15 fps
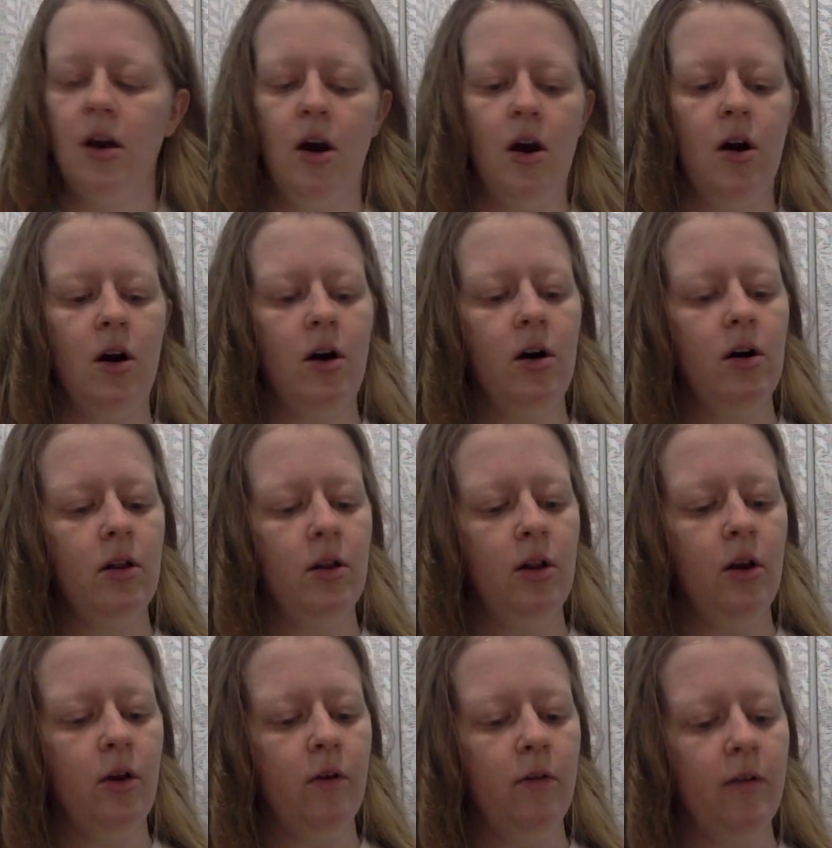all
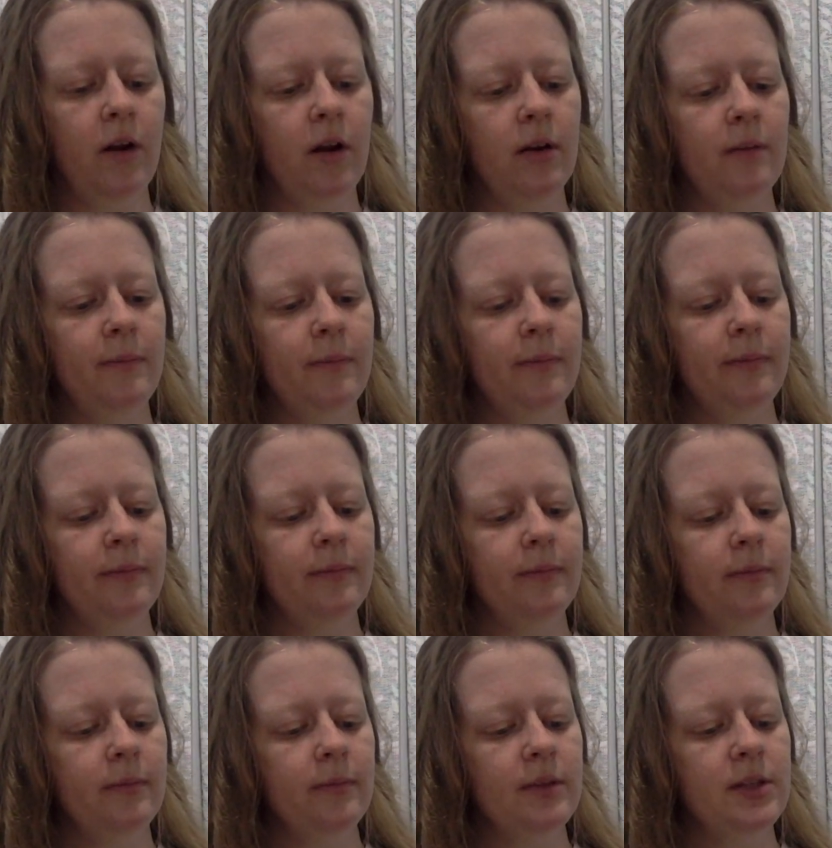over.
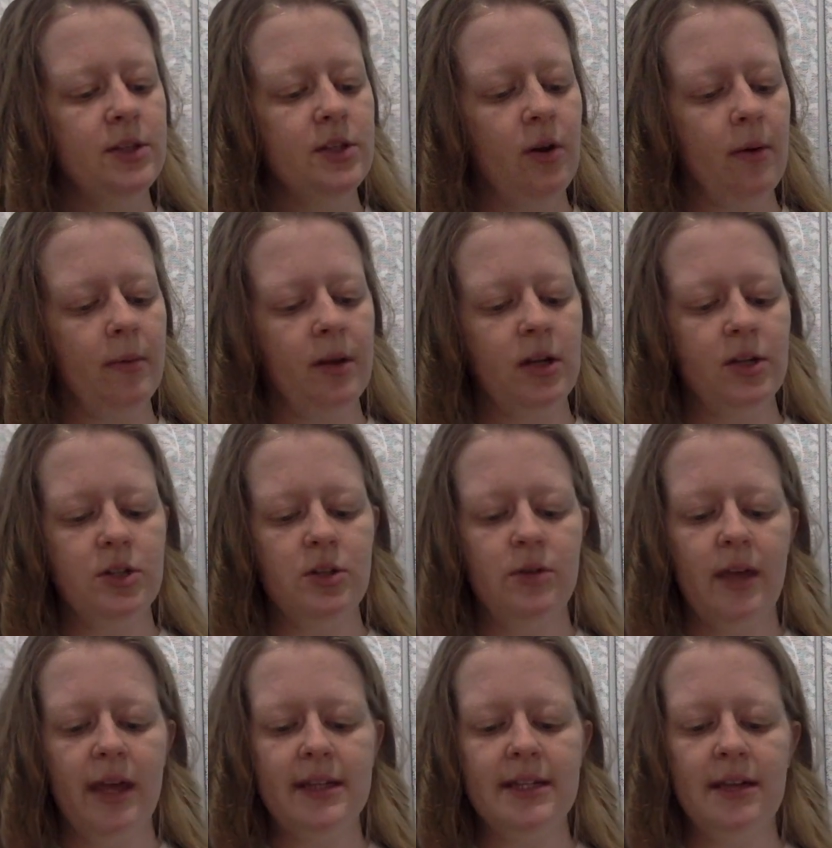So I'm going to do
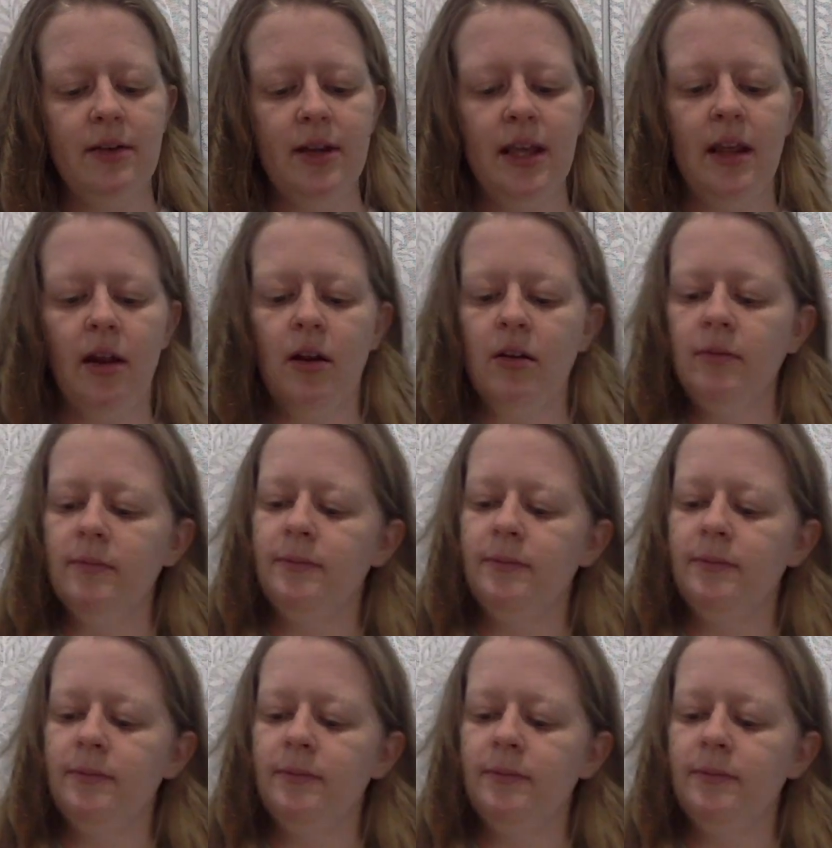that down here,